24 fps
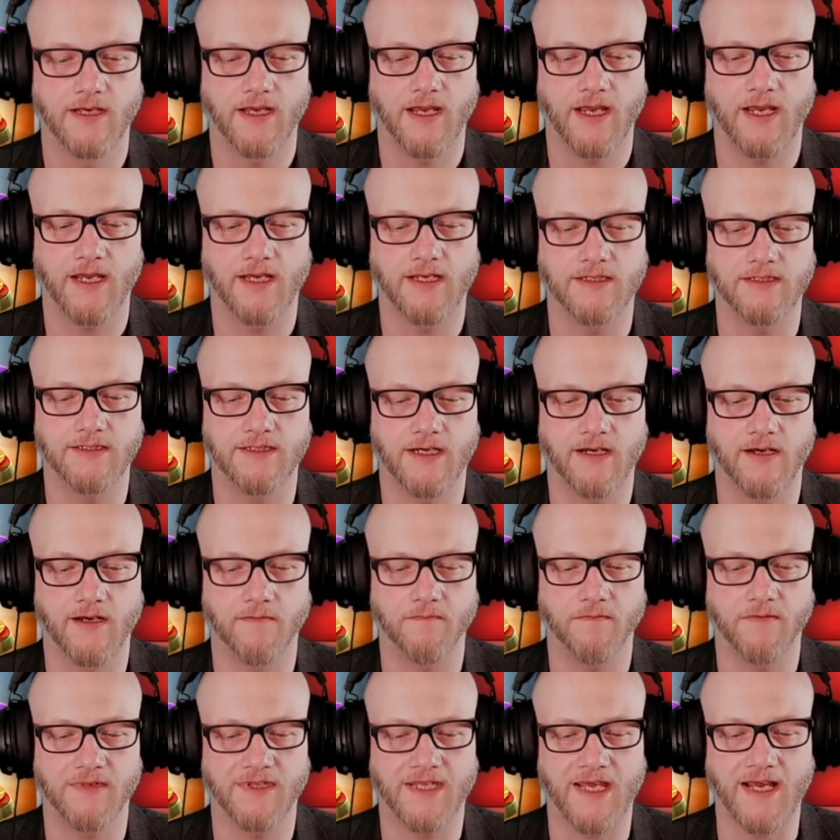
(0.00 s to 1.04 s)

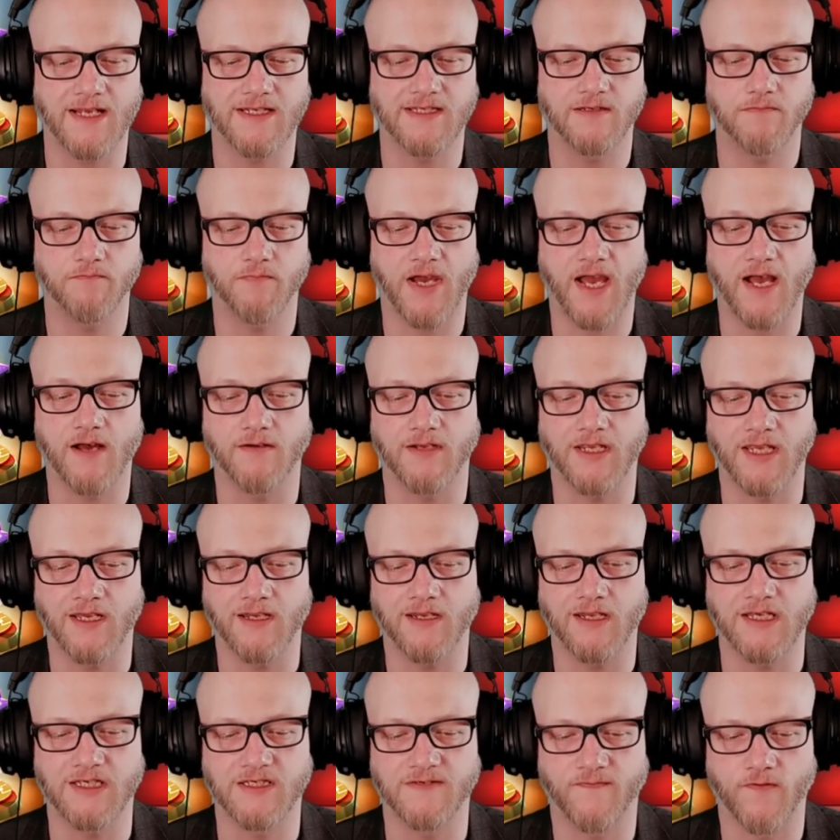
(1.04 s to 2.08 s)
And that's about
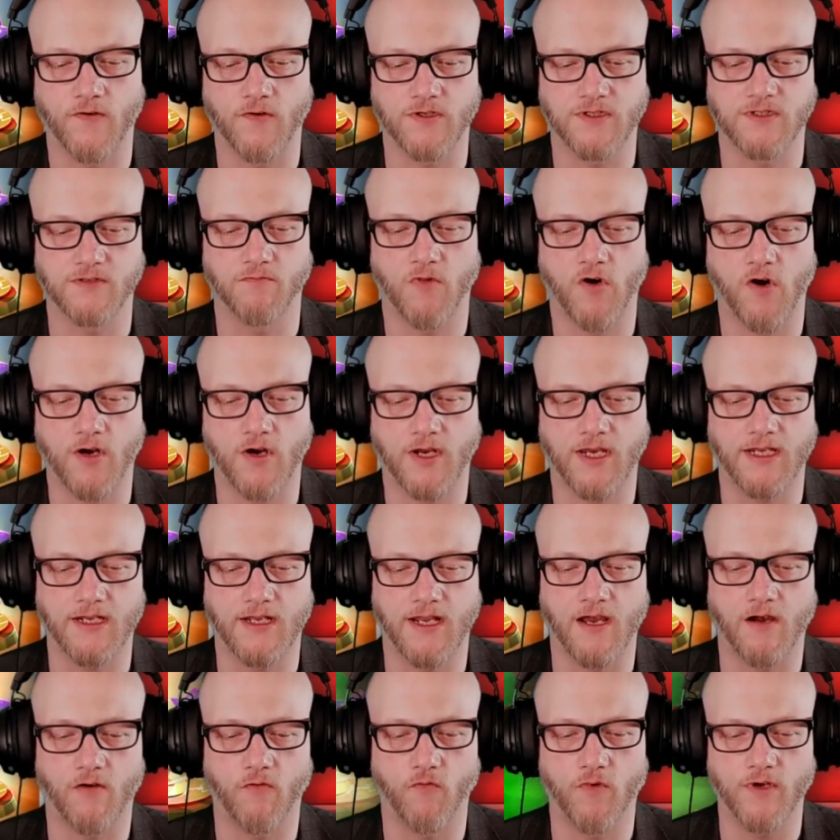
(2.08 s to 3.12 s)
it as far as the market.
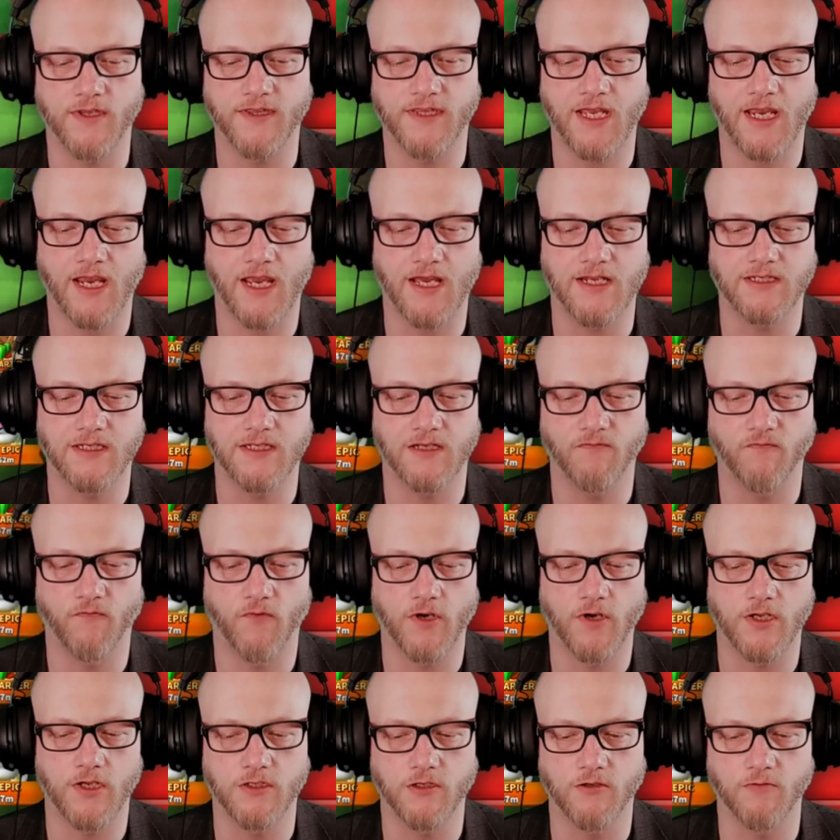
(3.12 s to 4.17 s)
Now, one thing I did
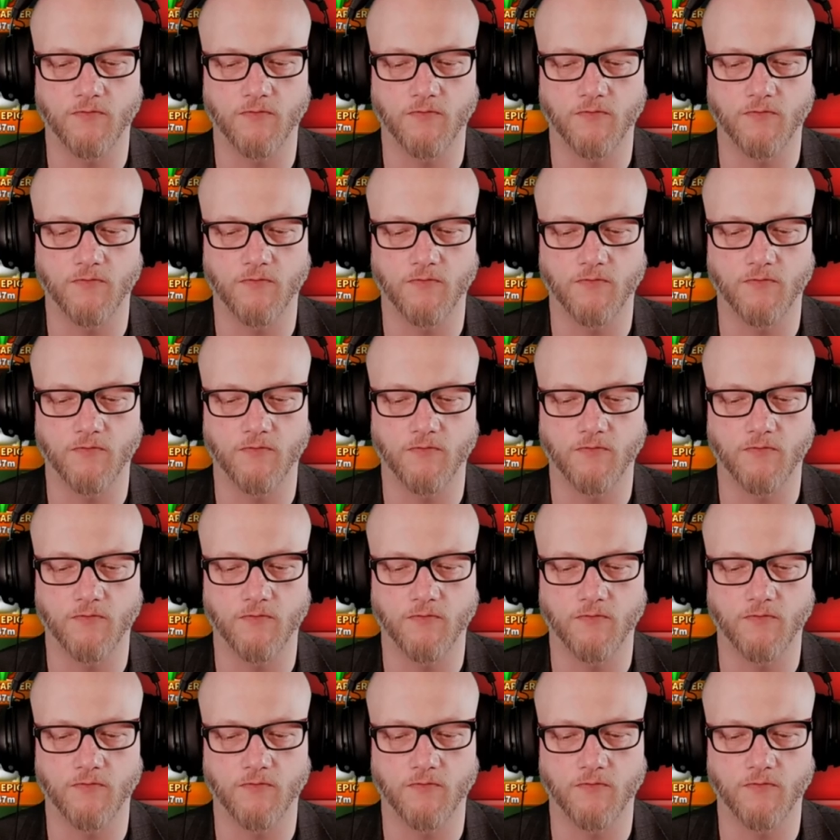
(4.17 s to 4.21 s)
want to do